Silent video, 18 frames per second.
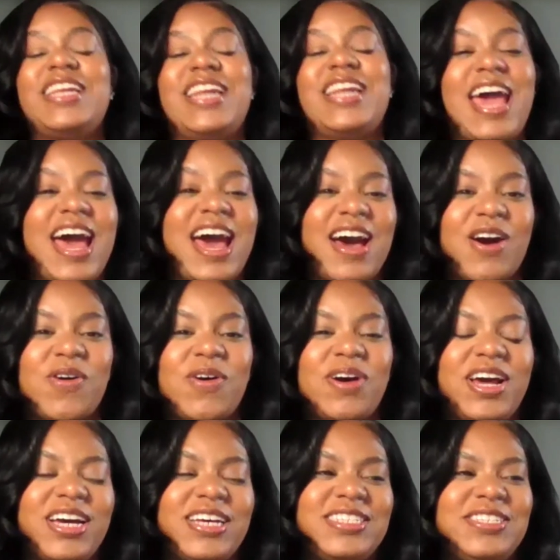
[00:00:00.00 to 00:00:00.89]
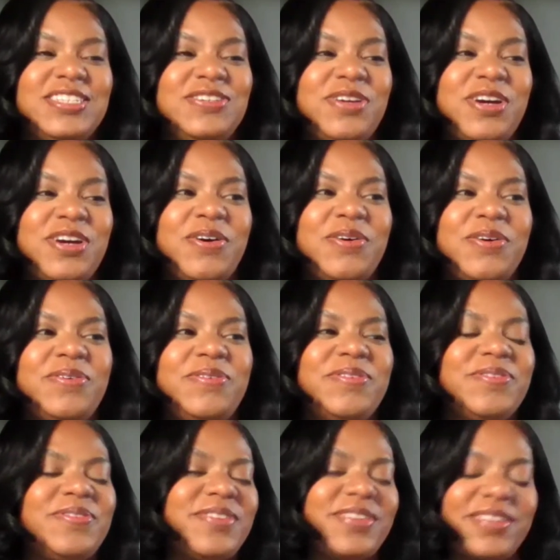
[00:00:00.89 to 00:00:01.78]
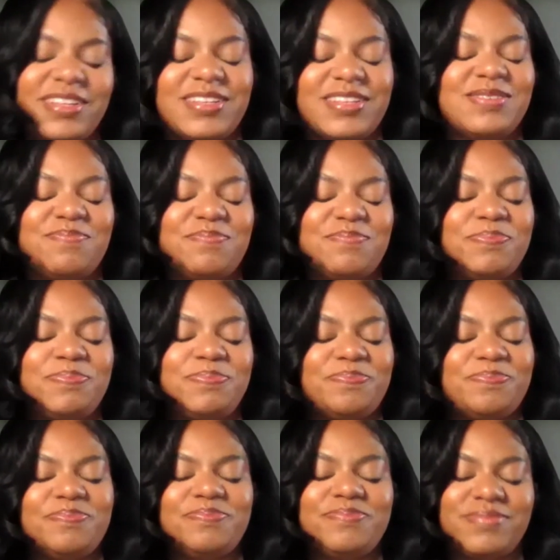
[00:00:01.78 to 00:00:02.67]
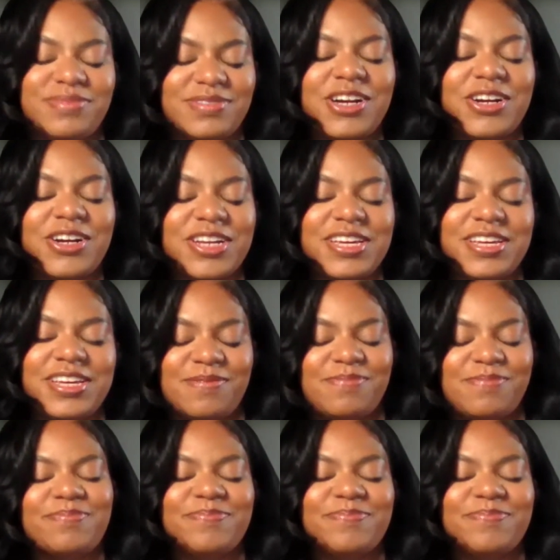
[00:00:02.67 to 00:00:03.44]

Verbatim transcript: now, as you know, 30,